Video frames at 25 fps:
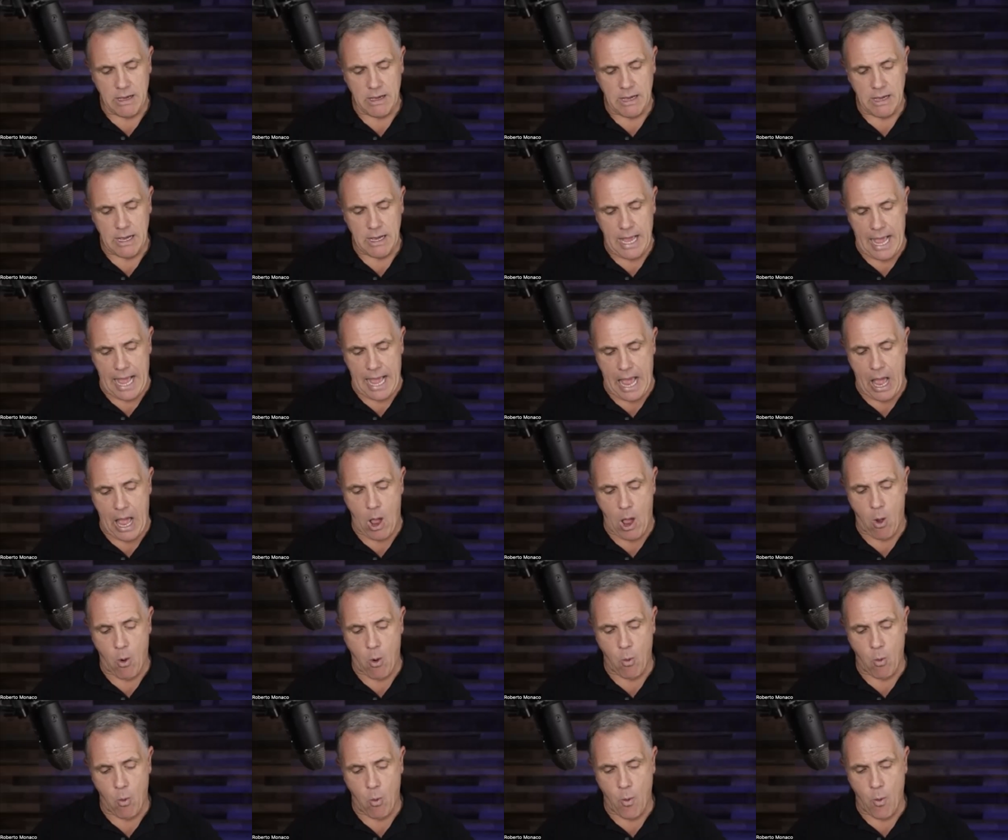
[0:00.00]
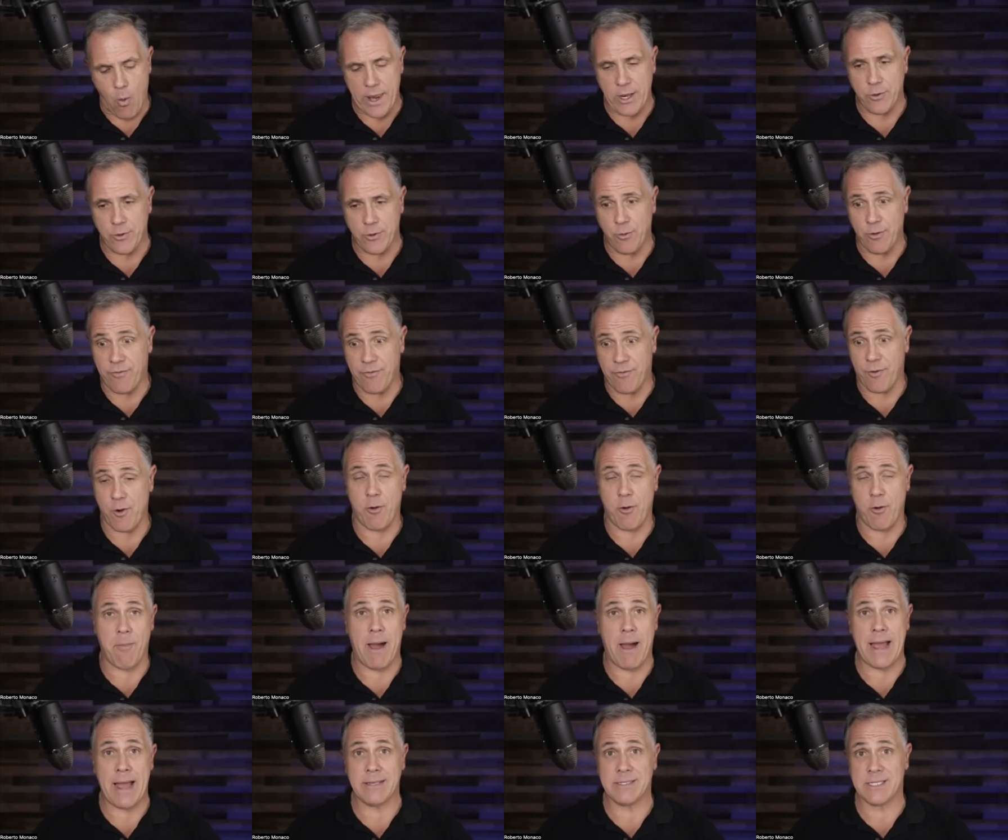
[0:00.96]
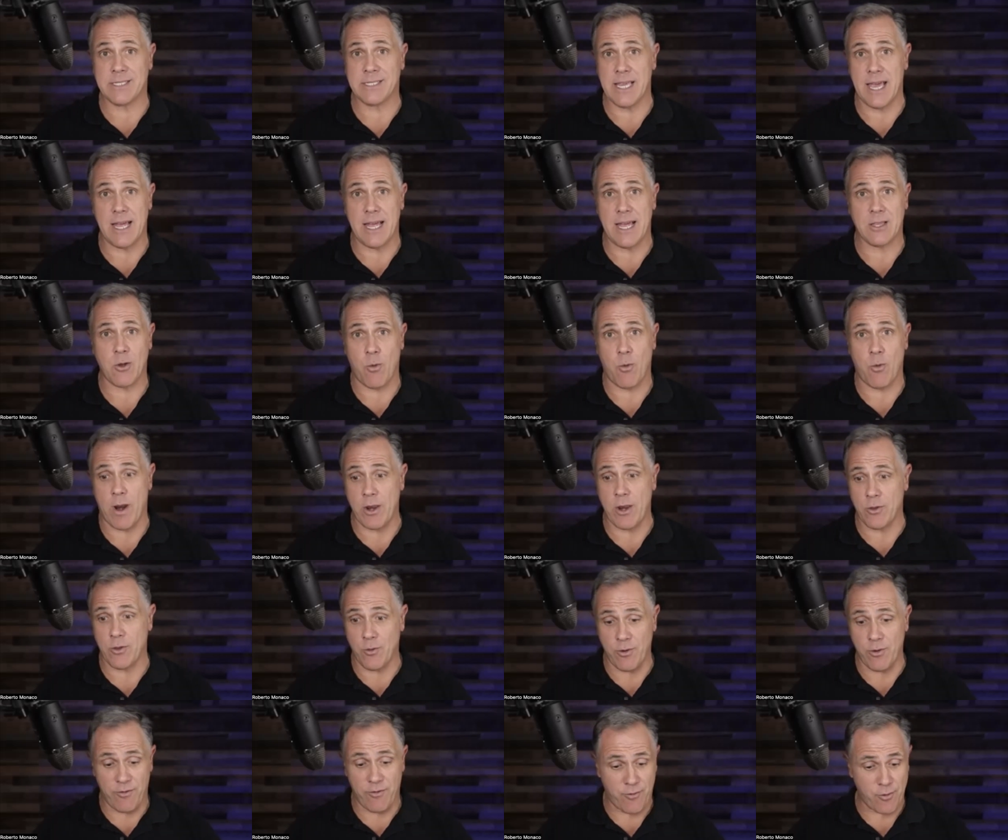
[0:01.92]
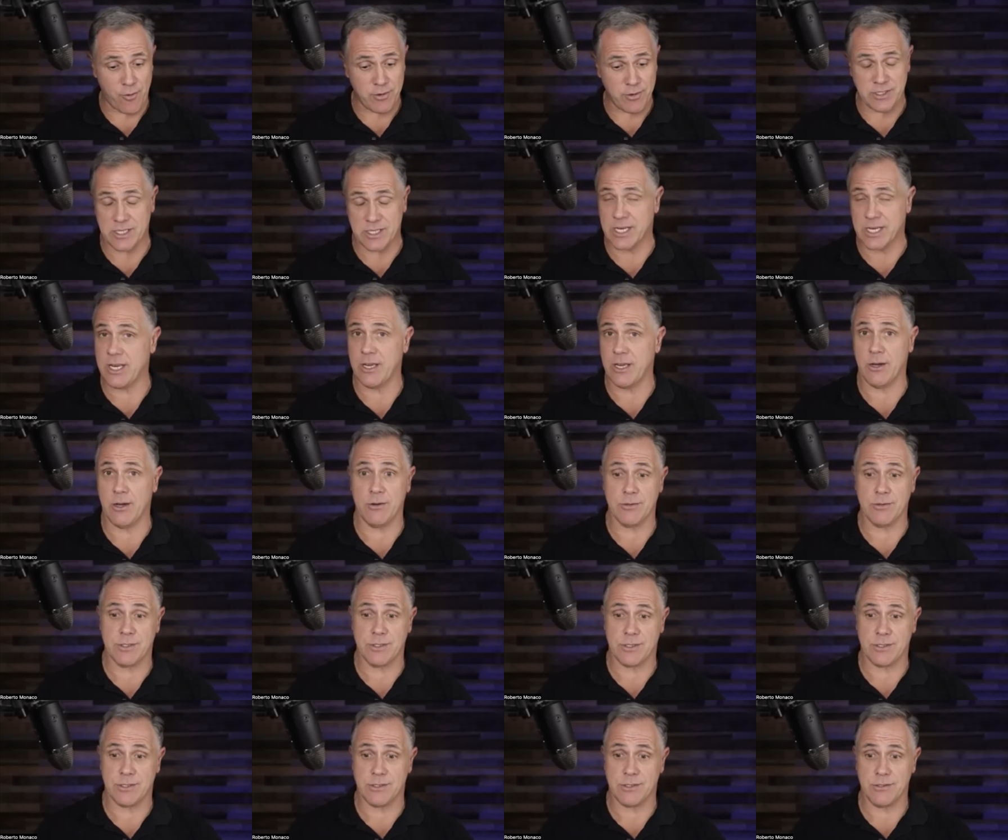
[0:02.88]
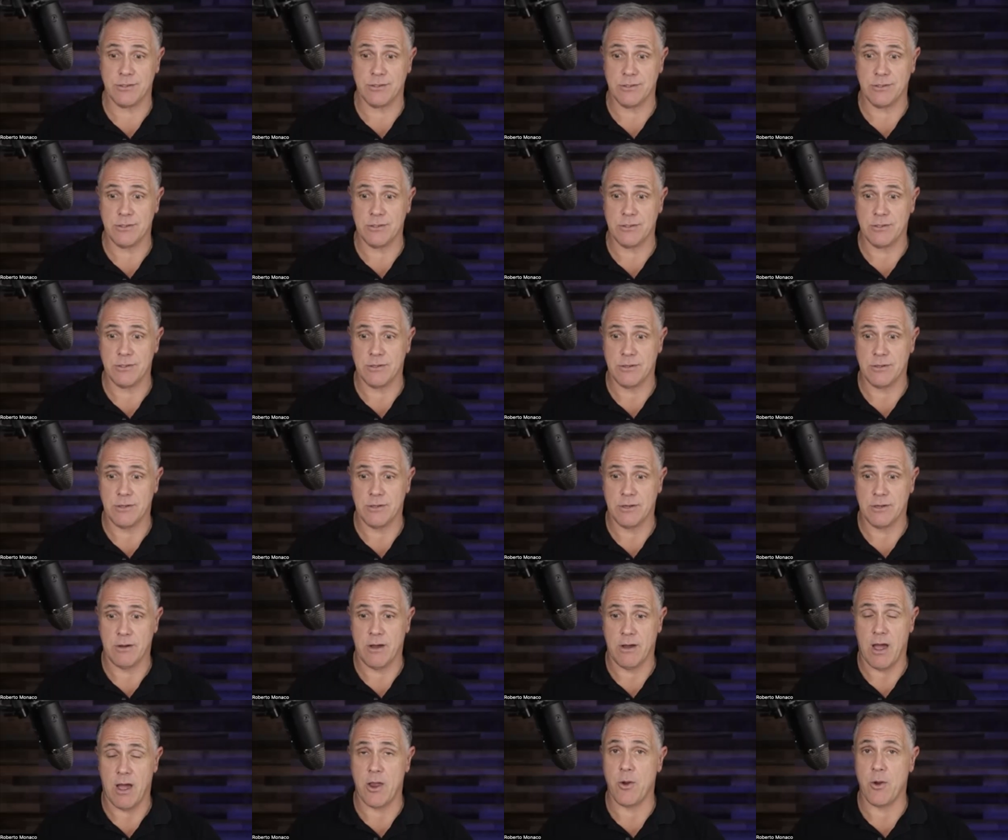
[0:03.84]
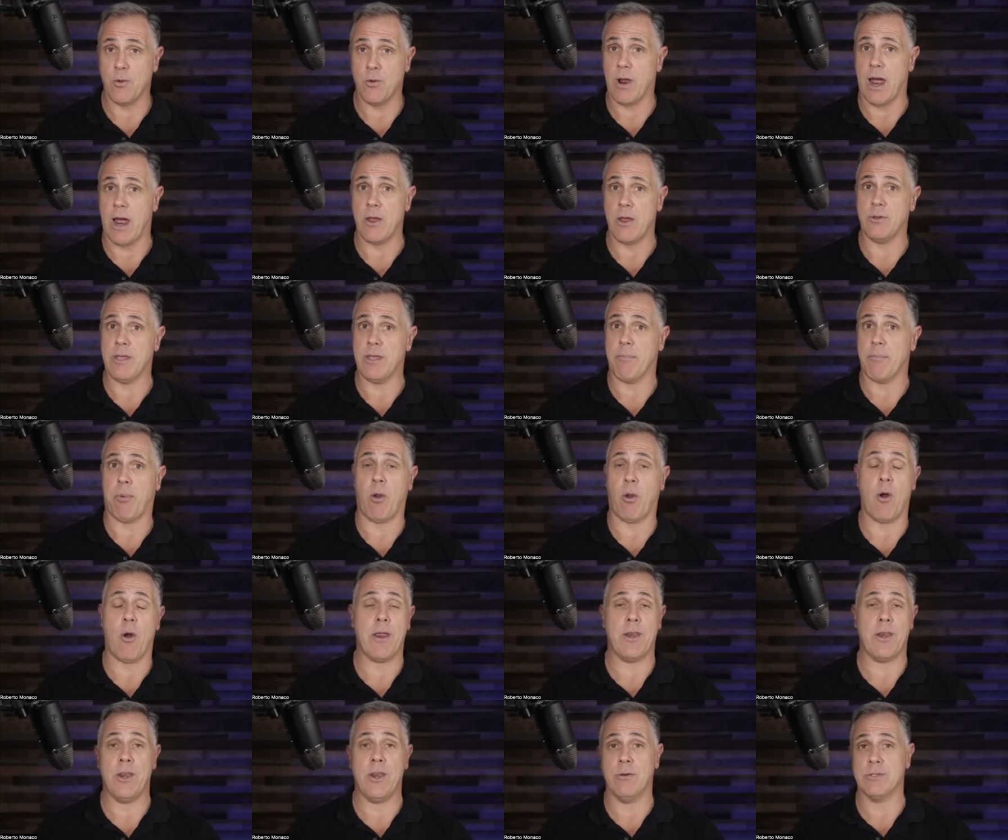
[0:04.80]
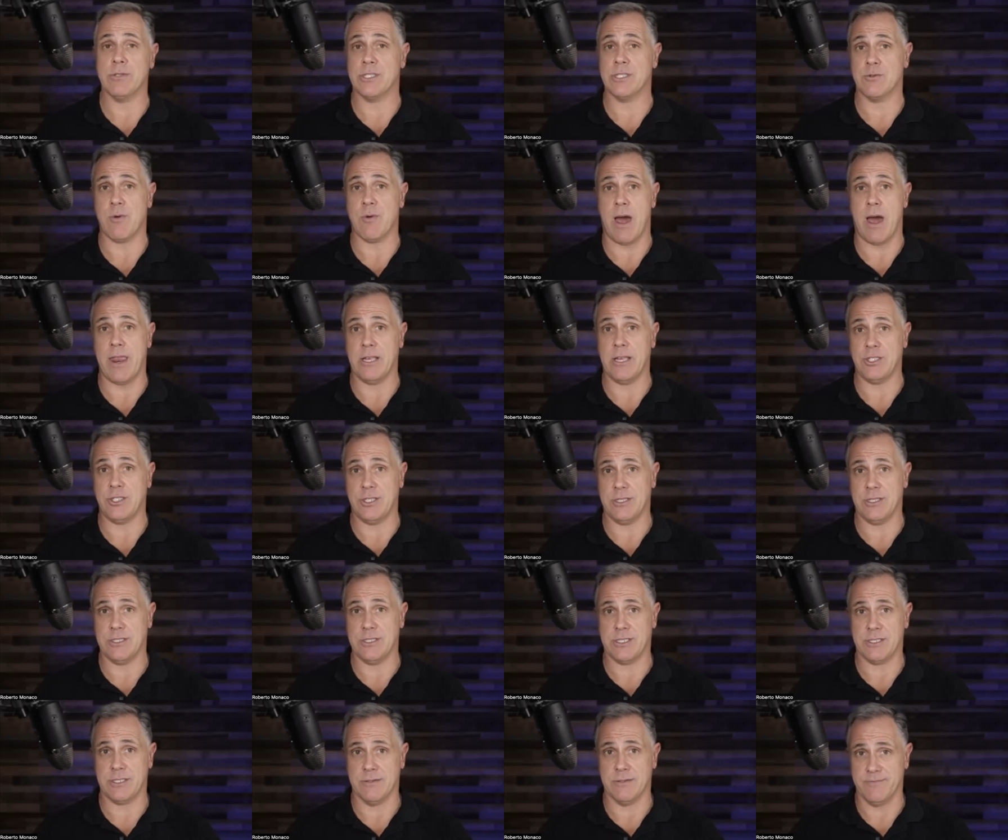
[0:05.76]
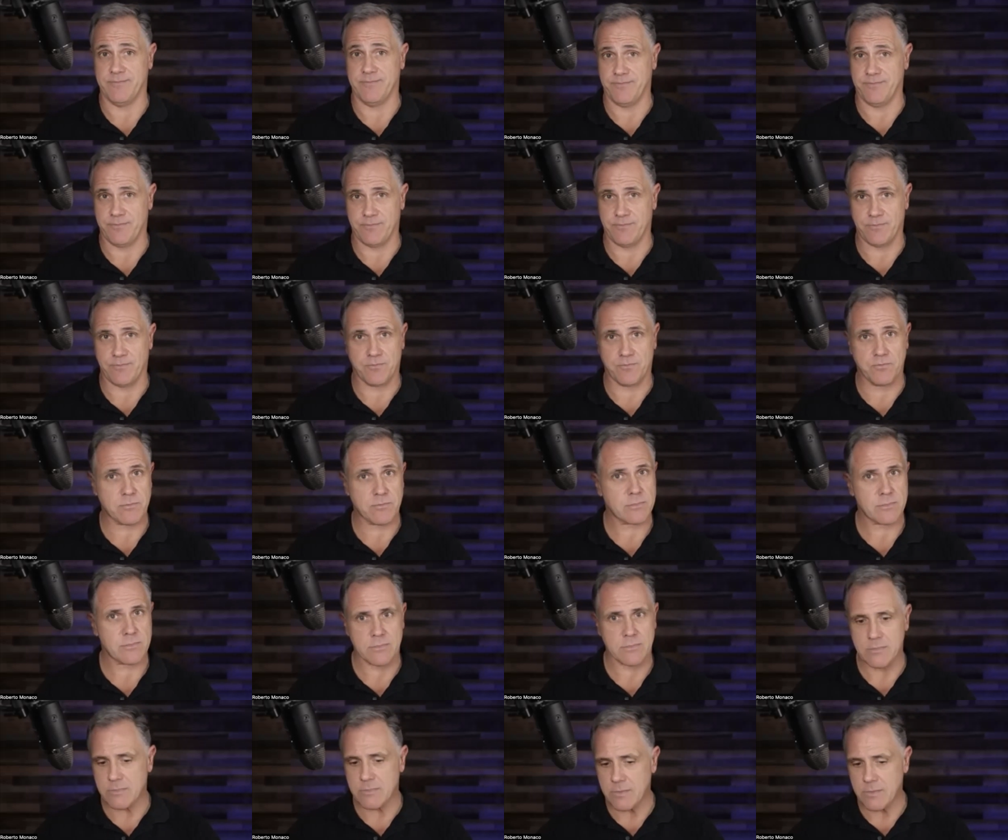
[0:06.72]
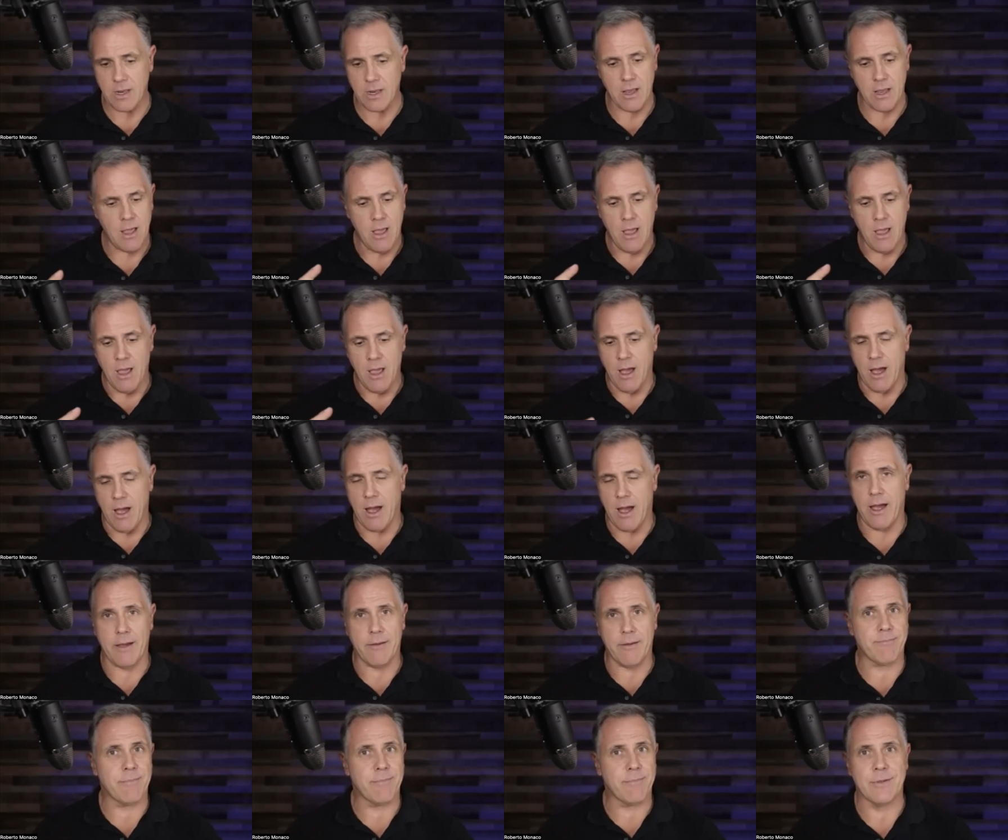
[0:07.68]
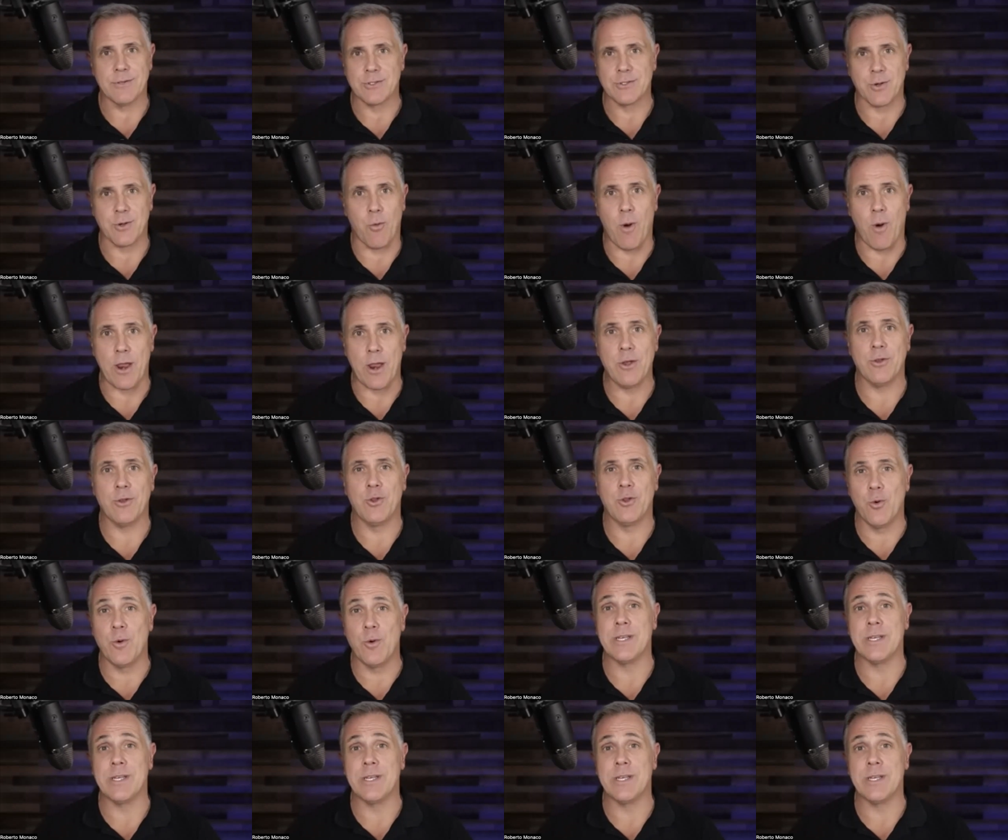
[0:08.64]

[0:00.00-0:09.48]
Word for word: how what are you doing for your mindset? What are you doing for your skills? Are you are you deploying new strategies? Yes. Uh, so what are you doing